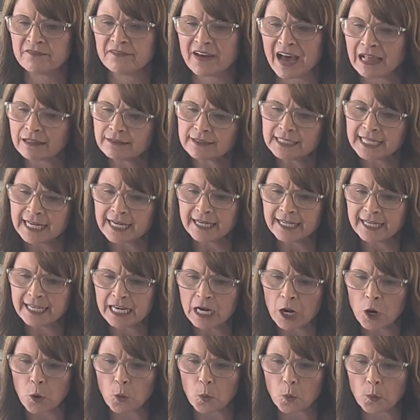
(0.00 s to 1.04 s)
validated
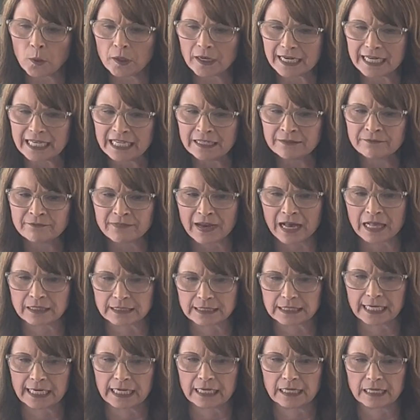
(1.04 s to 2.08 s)
or
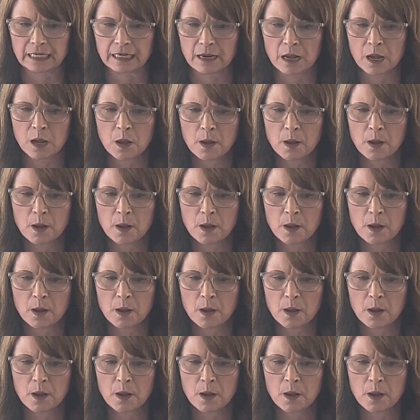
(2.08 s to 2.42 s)
invalidated